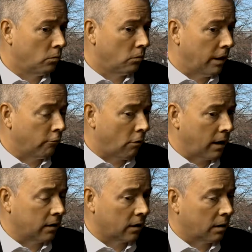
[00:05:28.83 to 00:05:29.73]
In
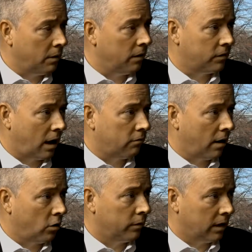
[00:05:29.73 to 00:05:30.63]
running the committees that I've
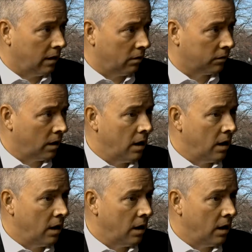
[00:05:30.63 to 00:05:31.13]
run over the years,